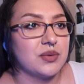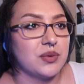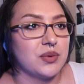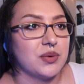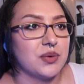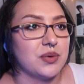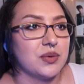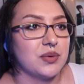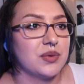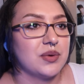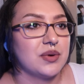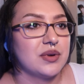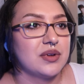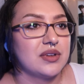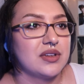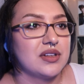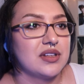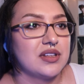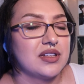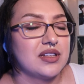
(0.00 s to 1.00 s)
Ooh.
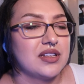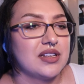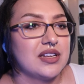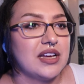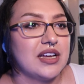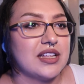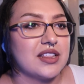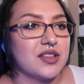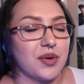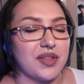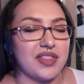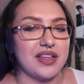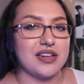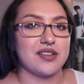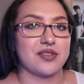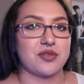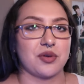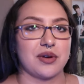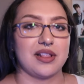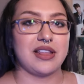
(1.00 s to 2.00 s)
The way they
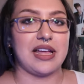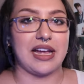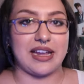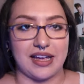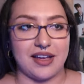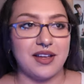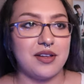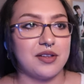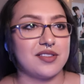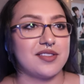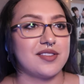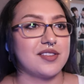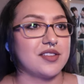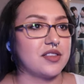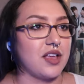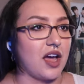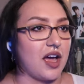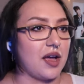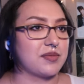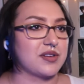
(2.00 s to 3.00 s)
just sort of like
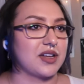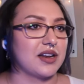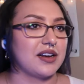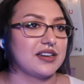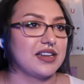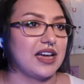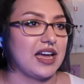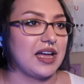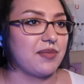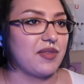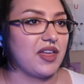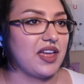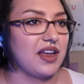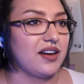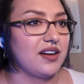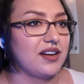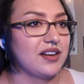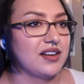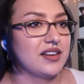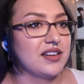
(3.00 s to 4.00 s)
stopped on a dime
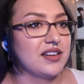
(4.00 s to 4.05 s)
there.